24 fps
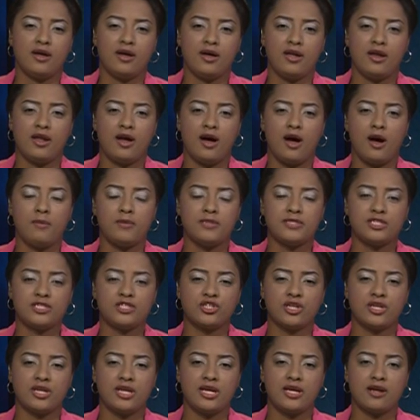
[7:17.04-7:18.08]
Now,
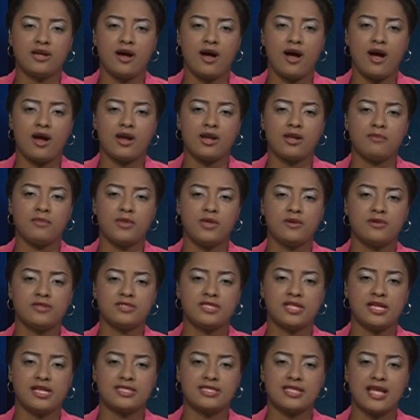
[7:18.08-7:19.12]
opposition leader Arnim
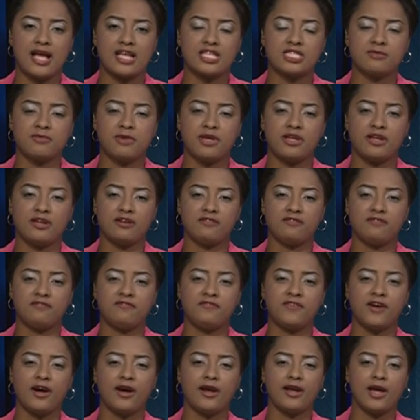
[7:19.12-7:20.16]
Eustace has been
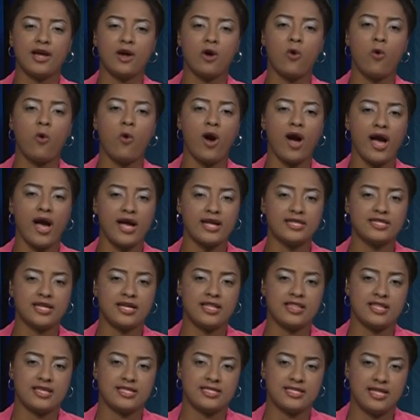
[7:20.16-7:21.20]
fairly quiet
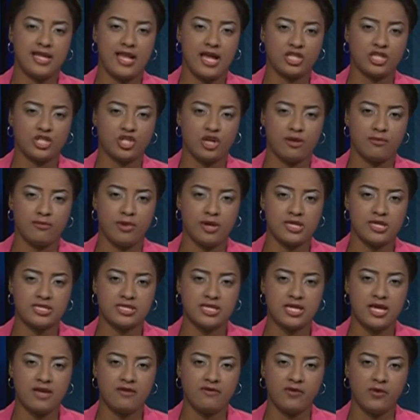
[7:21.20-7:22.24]
in this election buzz,
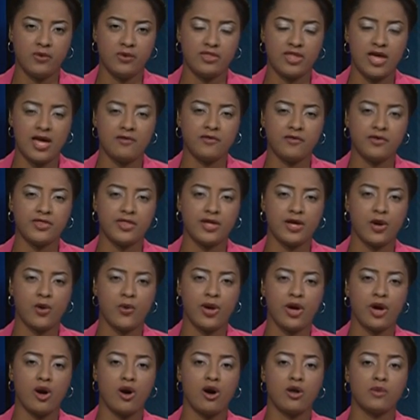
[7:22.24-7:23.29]
even with everything
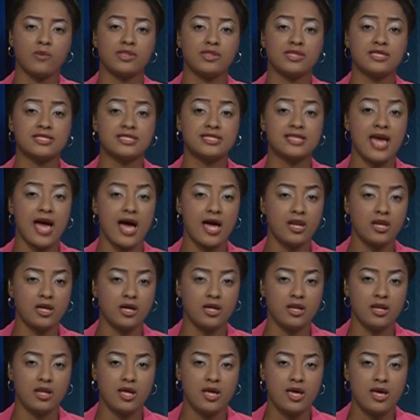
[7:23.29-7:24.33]
going on with the
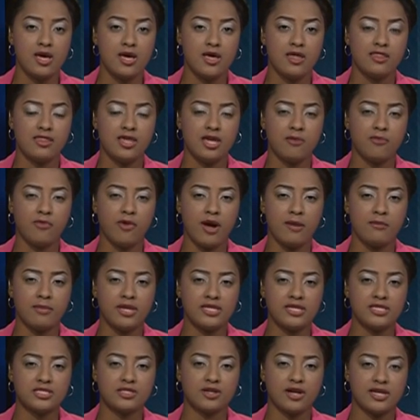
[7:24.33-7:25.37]
scandal the Prime
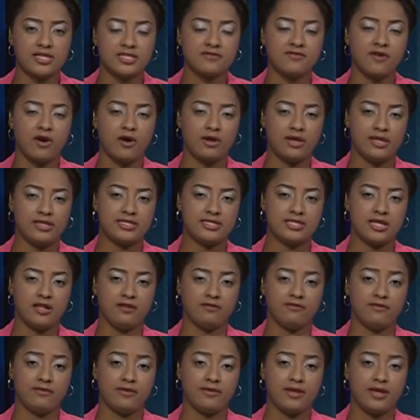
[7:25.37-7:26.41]
Minister has found
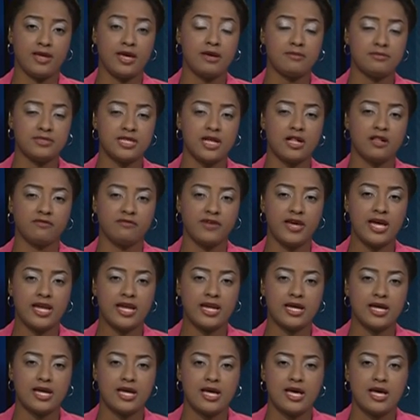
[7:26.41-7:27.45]
himself
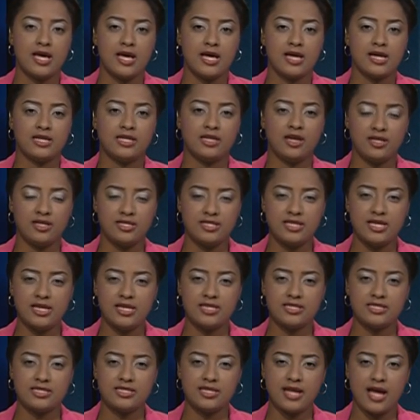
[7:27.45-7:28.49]
in. Does
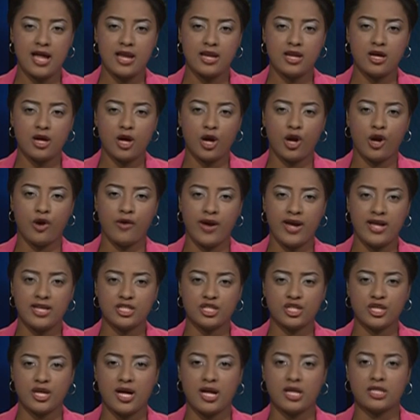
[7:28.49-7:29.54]
he stand a great
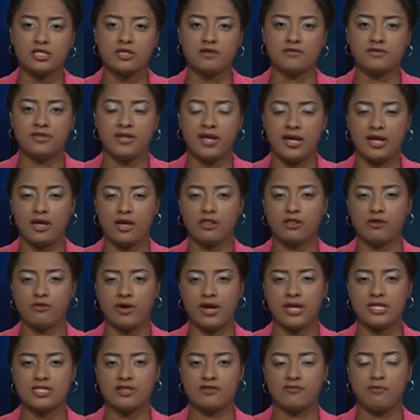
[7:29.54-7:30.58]
chance of taking the
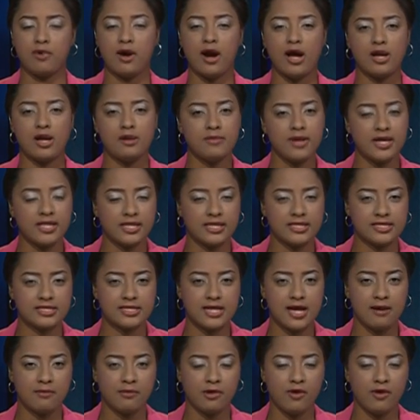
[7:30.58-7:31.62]
reins of Parliament this
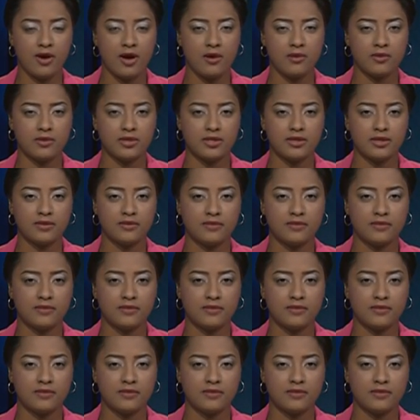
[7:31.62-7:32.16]
time around?